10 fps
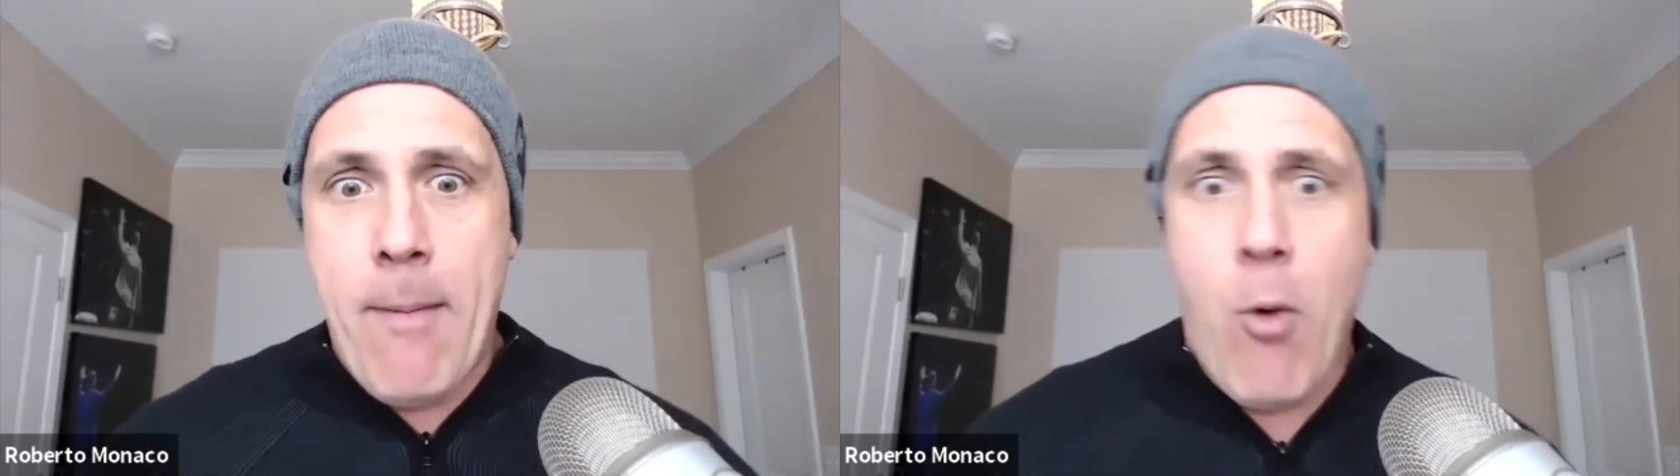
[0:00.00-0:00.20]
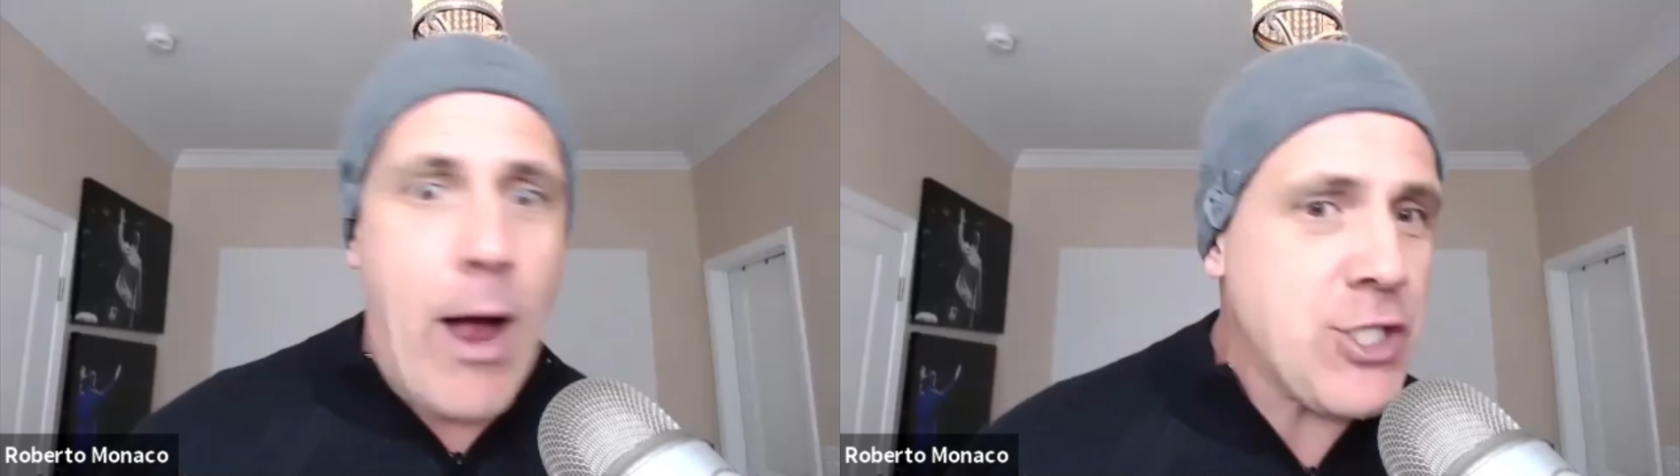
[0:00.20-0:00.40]

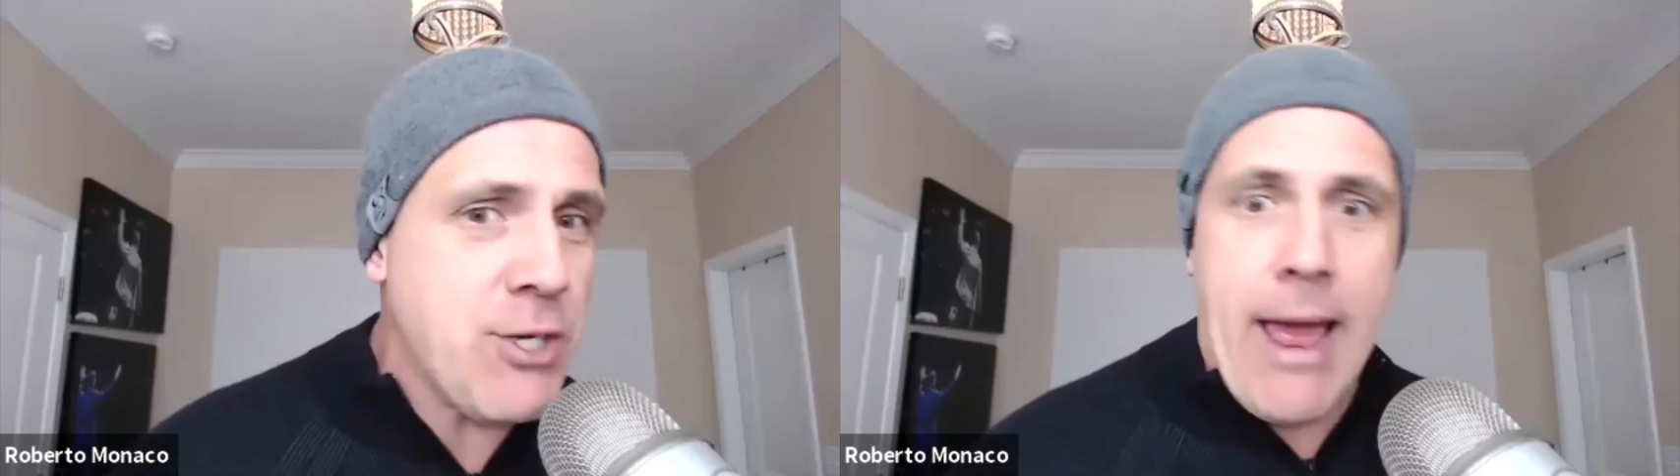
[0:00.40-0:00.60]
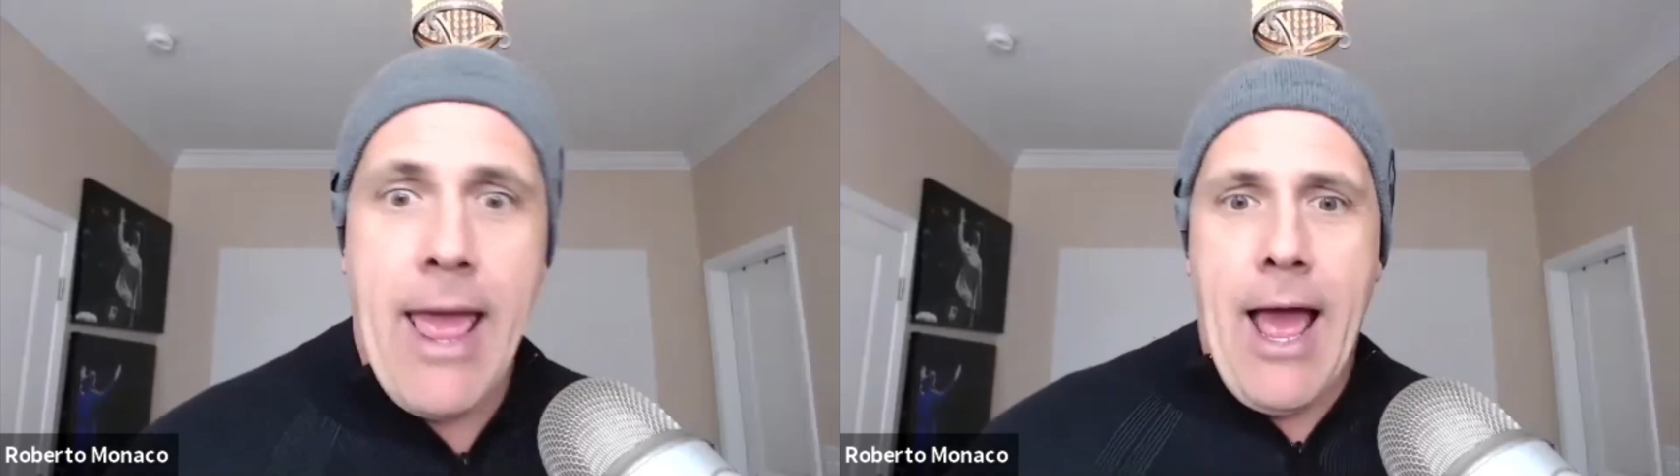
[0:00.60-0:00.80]
I'm washing
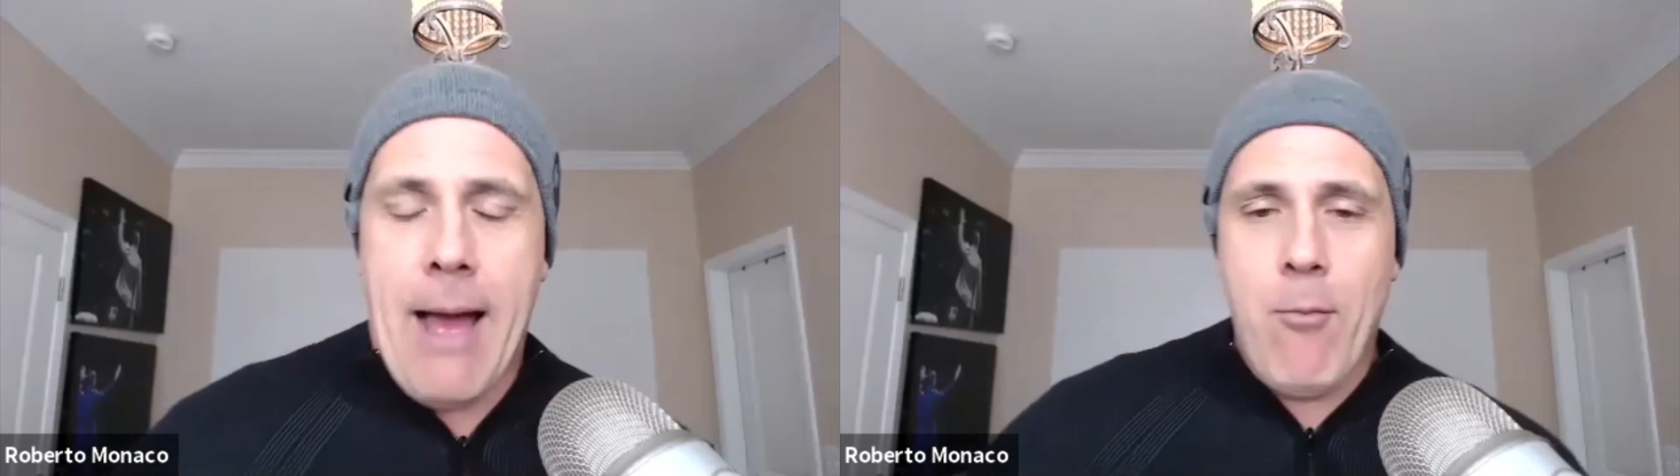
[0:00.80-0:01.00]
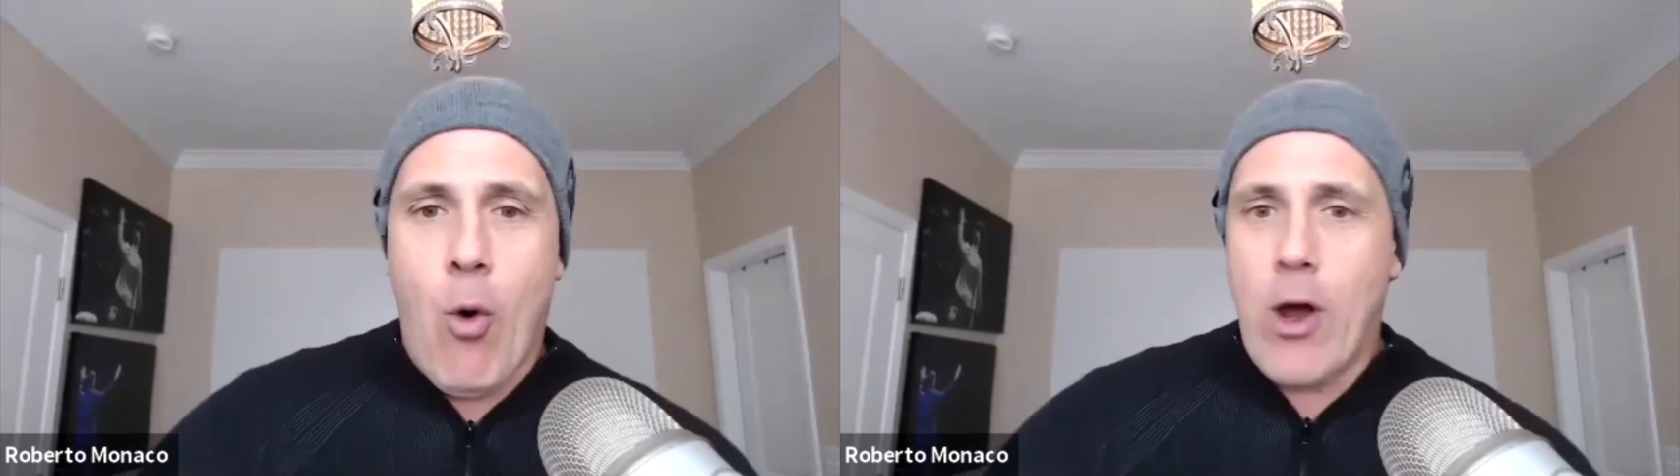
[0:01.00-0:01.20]

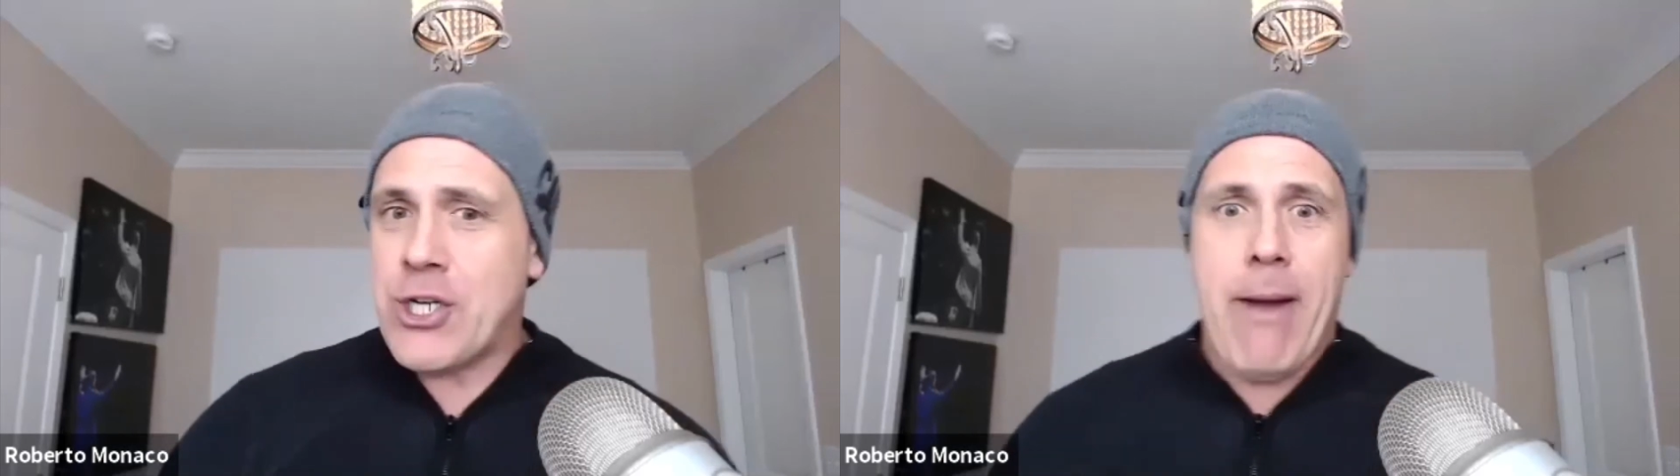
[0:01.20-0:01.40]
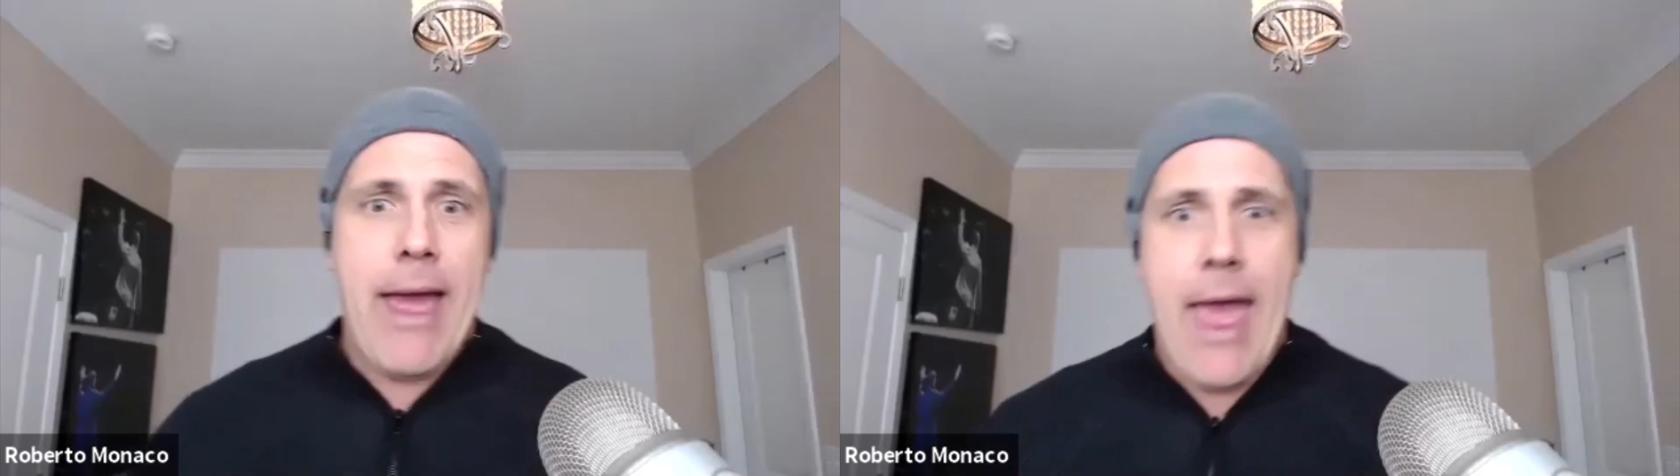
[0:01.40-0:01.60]

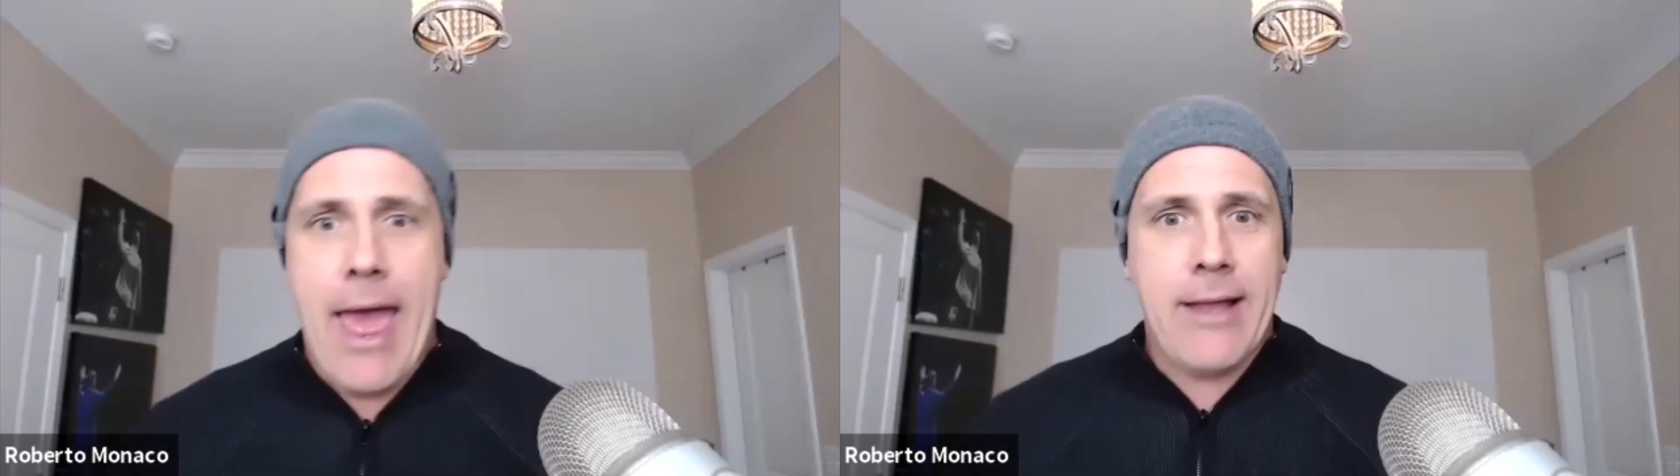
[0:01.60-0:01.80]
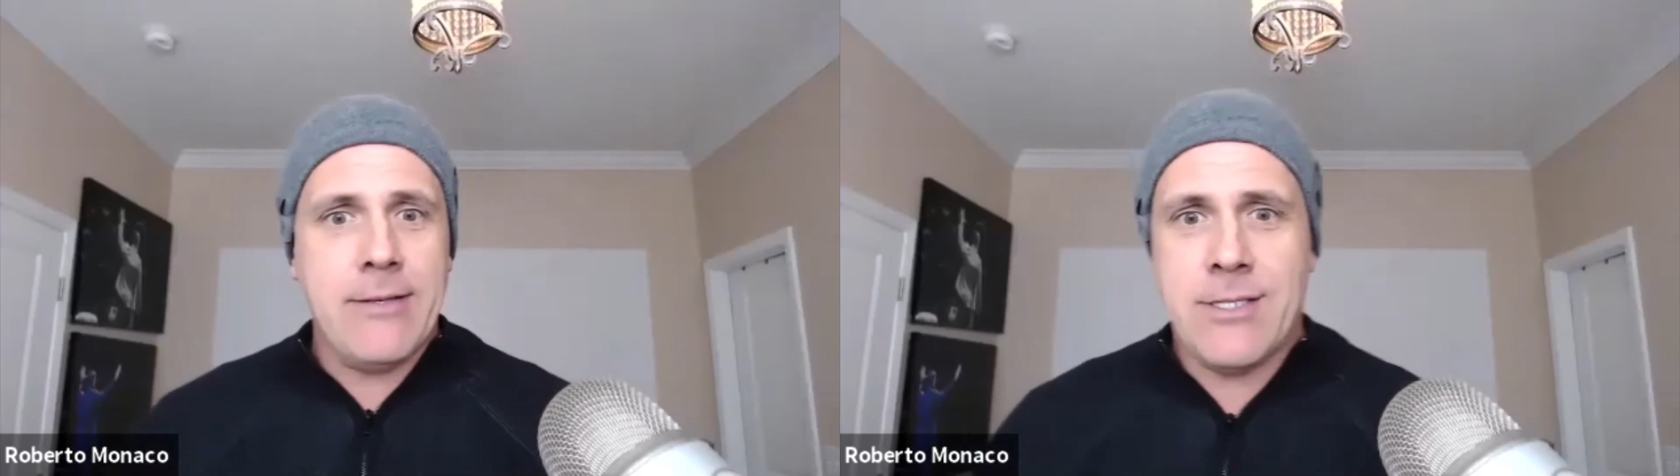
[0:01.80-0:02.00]
my
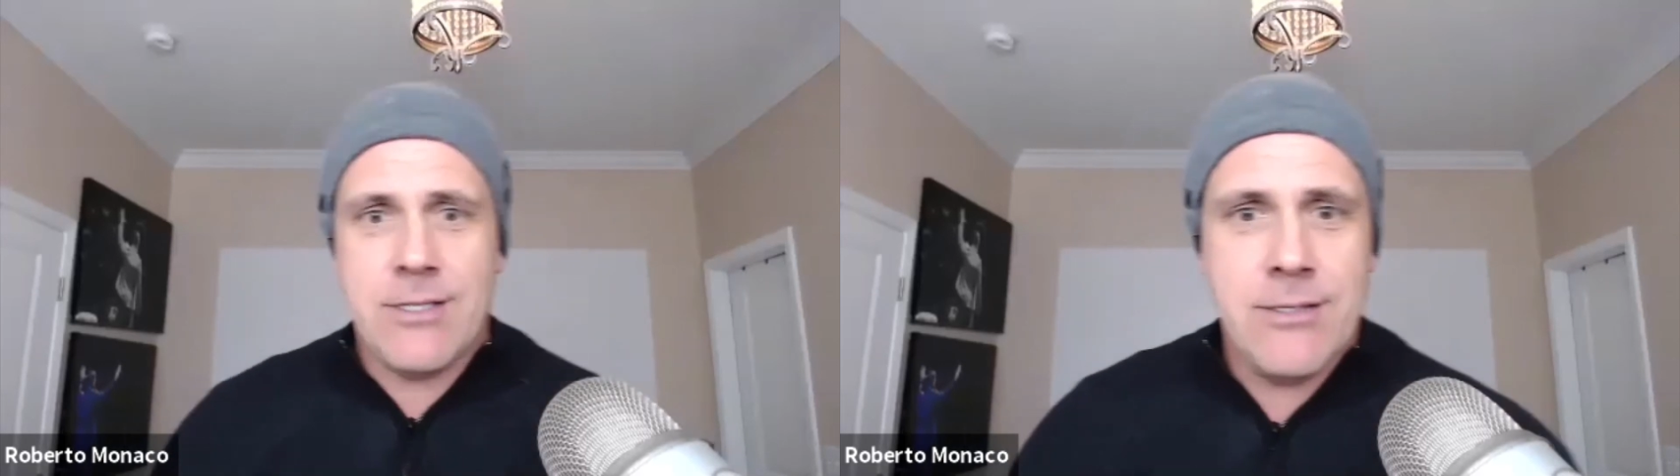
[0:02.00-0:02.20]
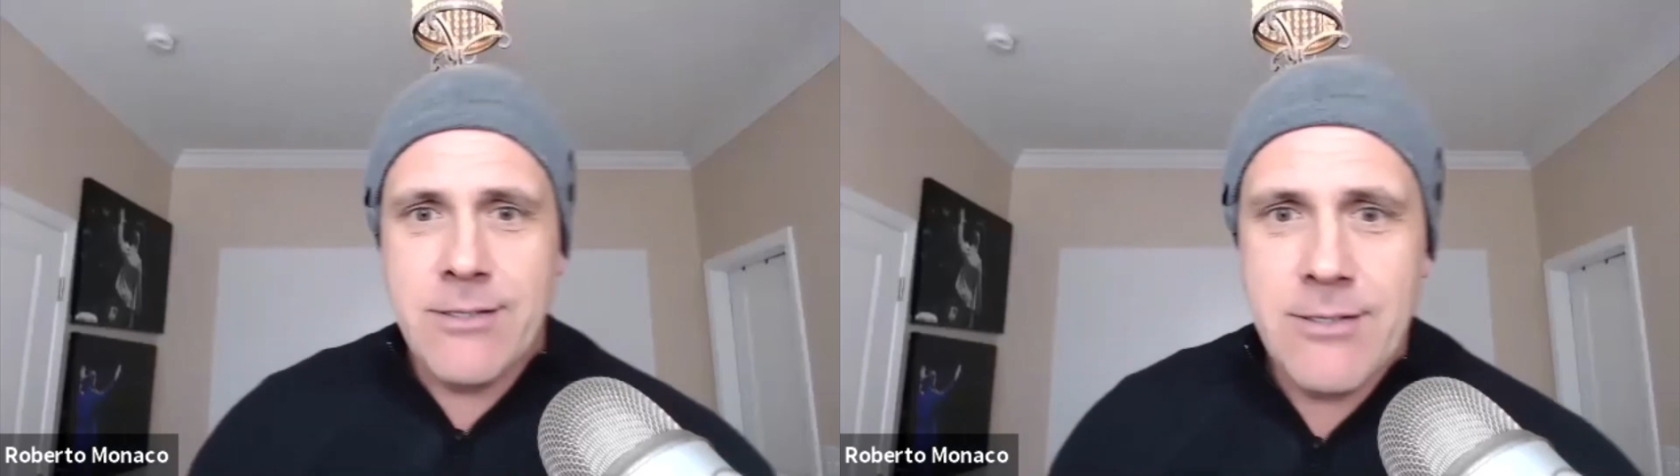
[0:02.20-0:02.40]

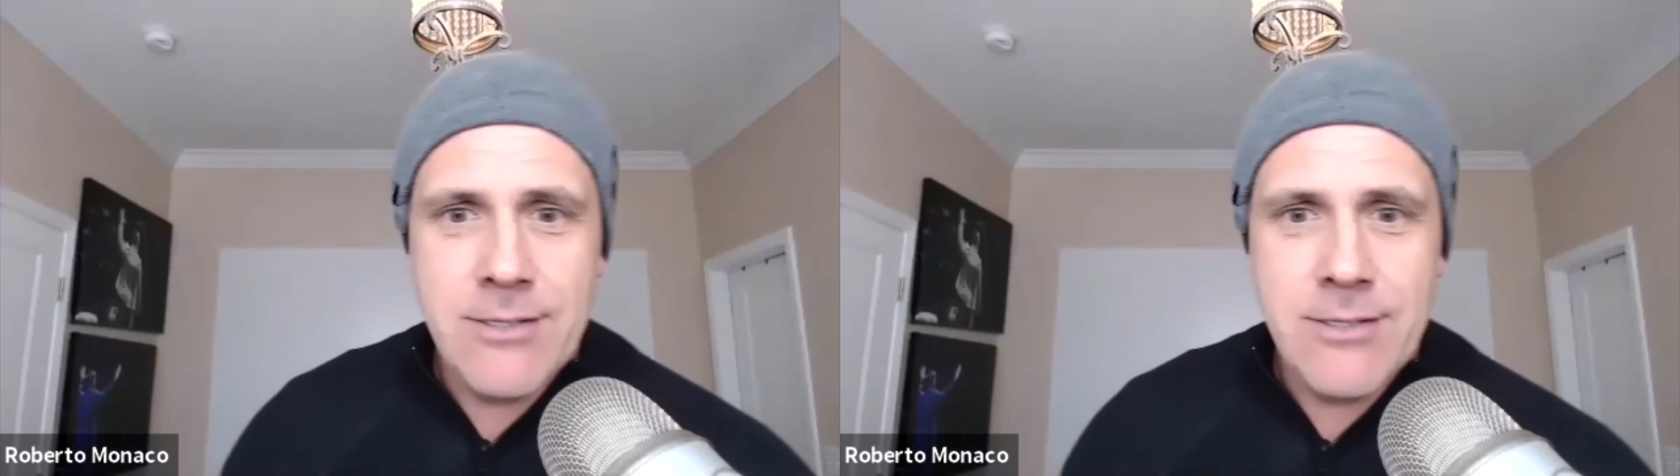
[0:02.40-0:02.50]
hands.